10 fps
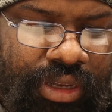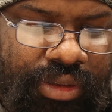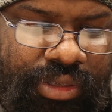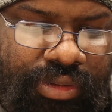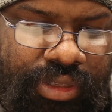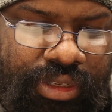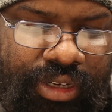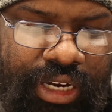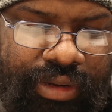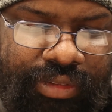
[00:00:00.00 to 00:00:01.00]
So they're
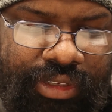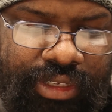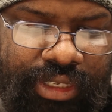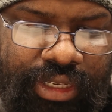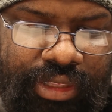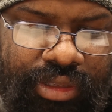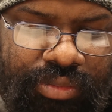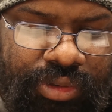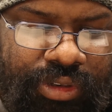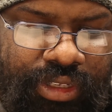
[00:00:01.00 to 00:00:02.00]
obviously nothing
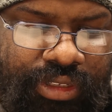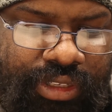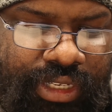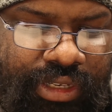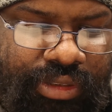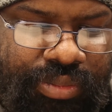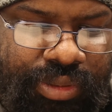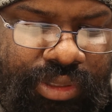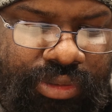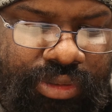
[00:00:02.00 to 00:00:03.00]
more than sounds
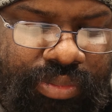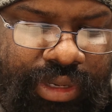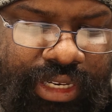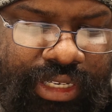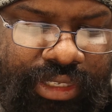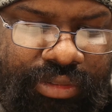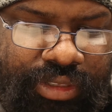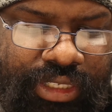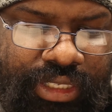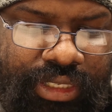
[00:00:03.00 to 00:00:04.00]
produced by a
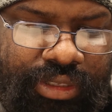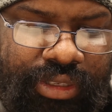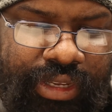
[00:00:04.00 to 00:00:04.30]
unique